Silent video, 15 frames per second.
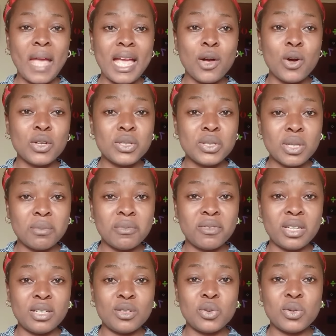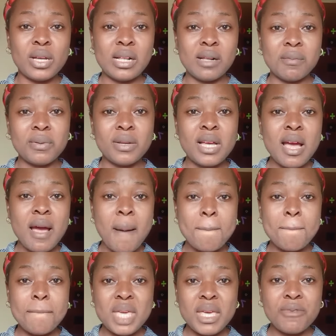I got something to help
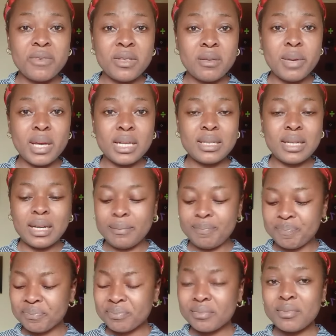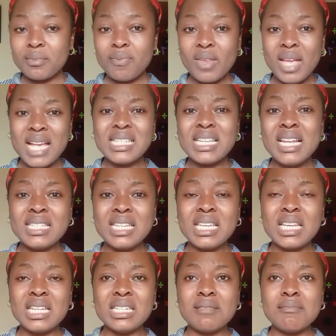me feel better. I started
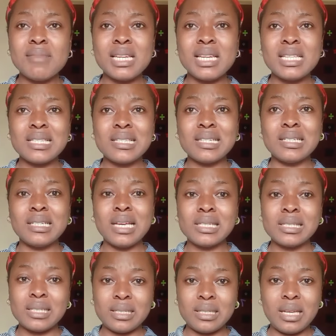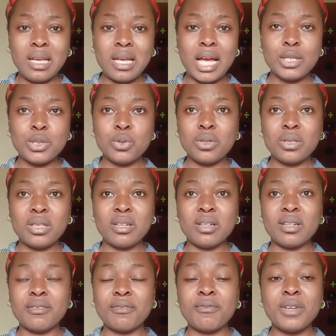taking the medicine yesterday. I took
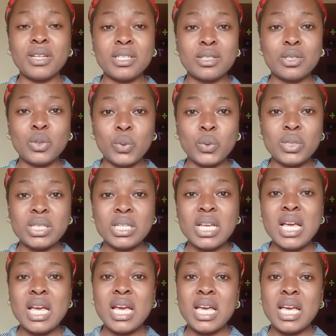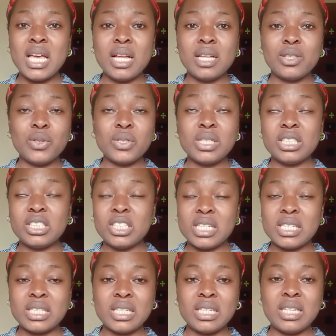the first dosage
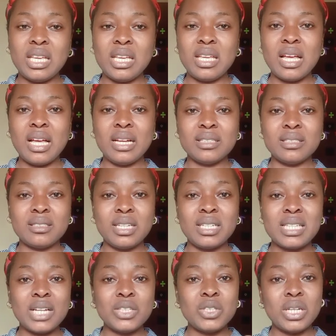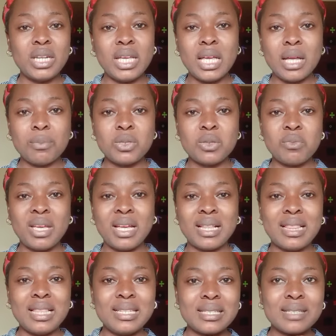yesterday, and it actually helps me.
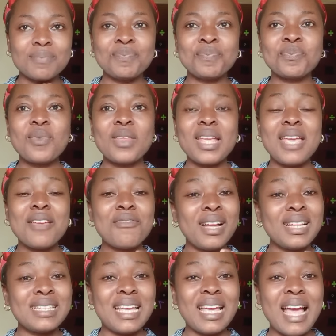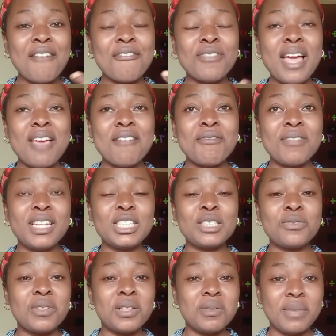At least, in fact, after I
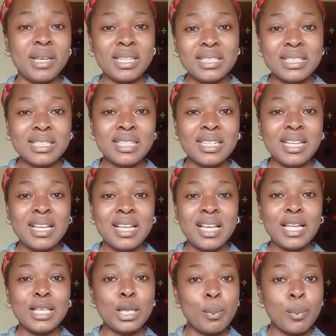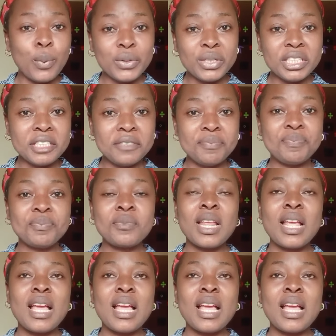finished filming in the morning